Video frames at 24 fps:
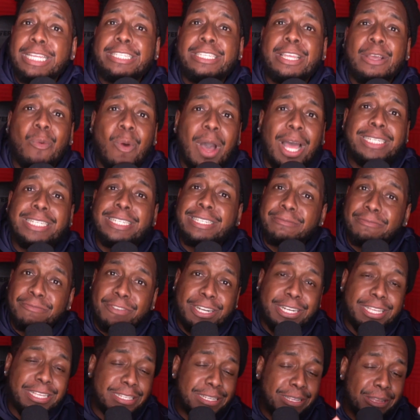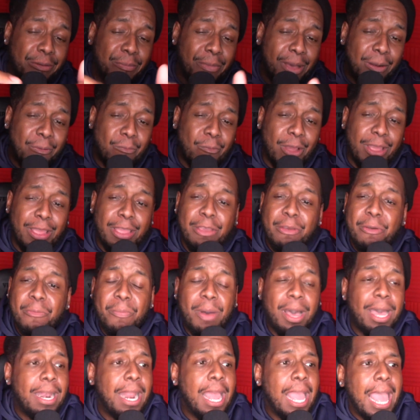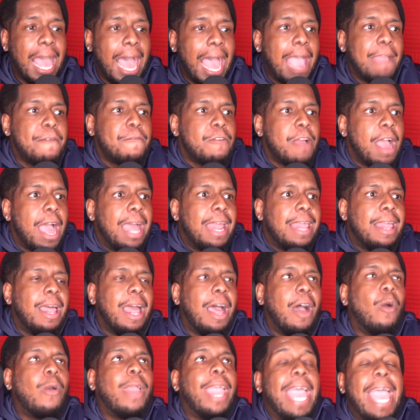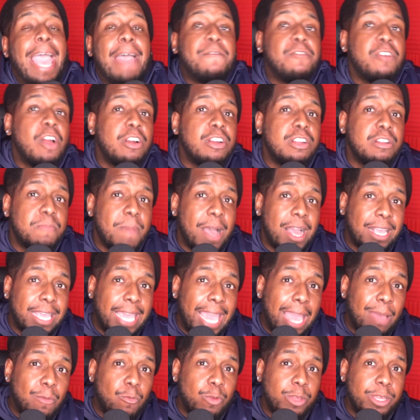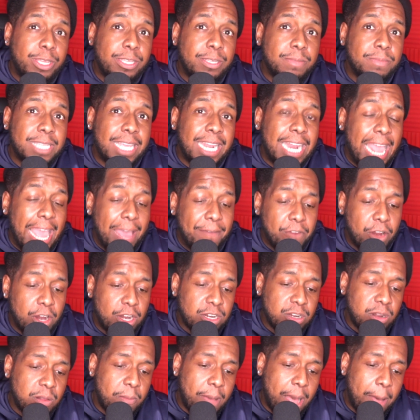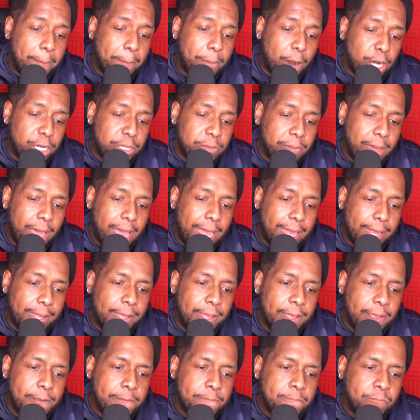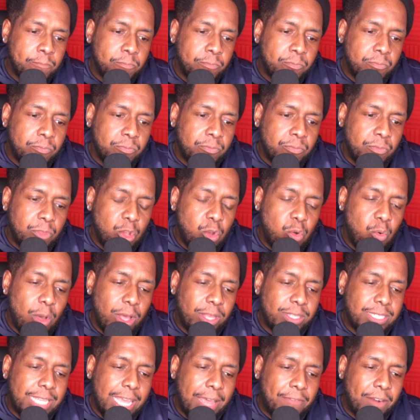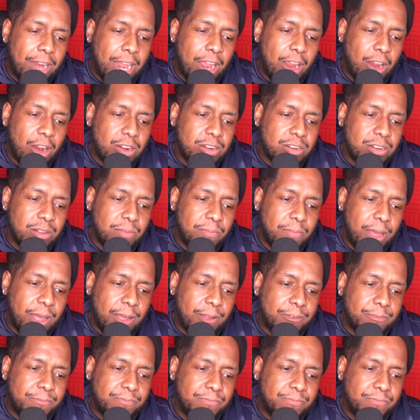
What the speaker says: Washington funny as hell, by the way. But I haven't heard it about Katt Williams, and I haven't heard it about Bernie Mac. Who else haven't I heard it about?